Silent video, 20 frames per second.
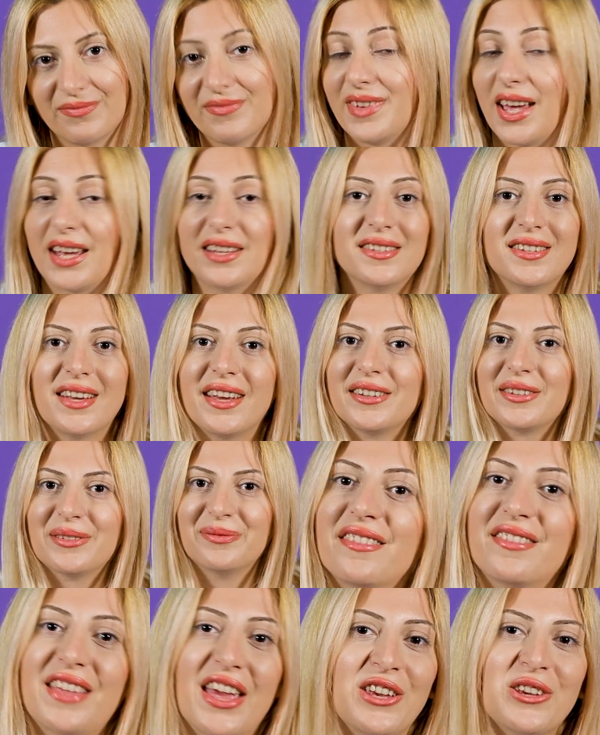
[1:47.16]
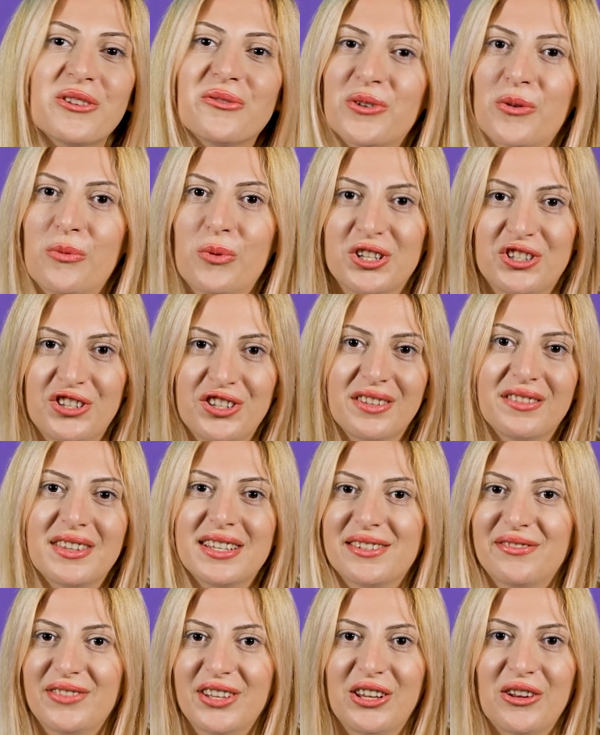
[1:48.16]
That's it. Thank you for watching
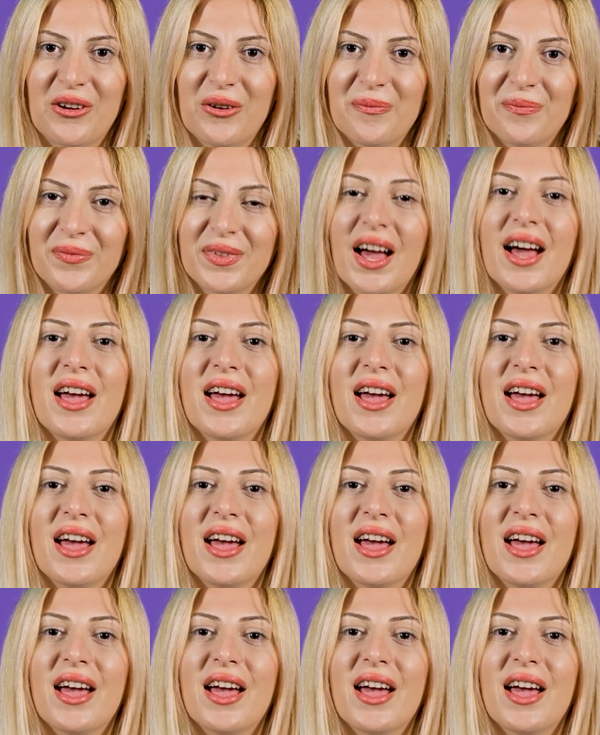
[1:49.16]
this video.